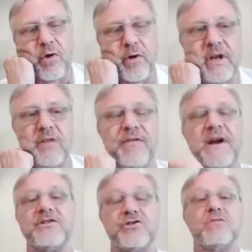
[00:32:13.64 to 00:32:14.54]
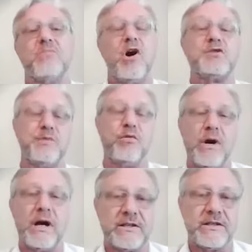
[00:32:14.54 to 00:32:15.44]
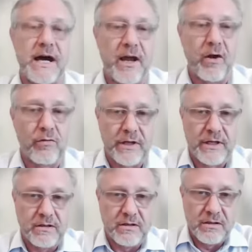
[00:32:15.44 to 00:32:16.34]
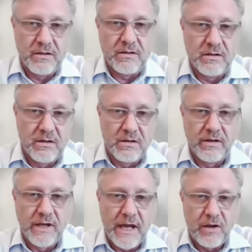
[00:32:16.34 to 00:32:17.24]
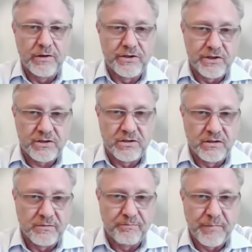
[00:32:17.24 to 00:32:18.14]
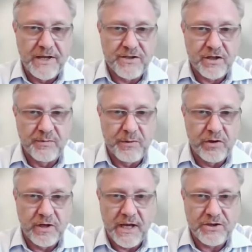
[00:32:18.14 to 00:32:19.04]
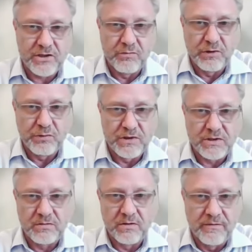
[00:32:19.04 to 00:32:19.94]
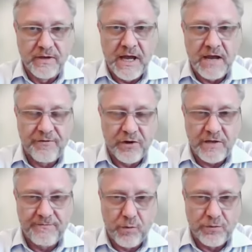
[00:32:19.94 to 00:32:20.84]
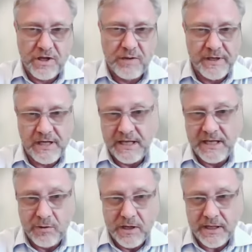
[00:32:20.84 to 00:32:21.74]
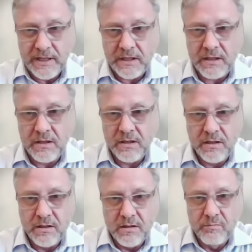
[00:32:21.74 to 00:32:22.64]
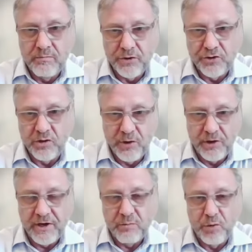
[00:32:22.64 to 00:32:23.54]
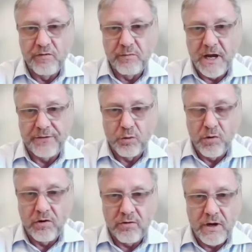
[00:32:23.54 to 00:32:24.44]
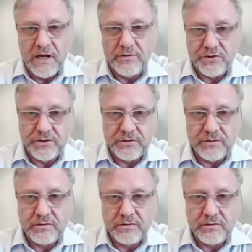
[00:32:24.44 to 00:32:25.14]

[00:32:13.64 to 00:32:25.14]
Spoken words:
it affected you in multiple ways, not only just basic communication, which was not forthcoming anyway, but your ability to move about the world around you.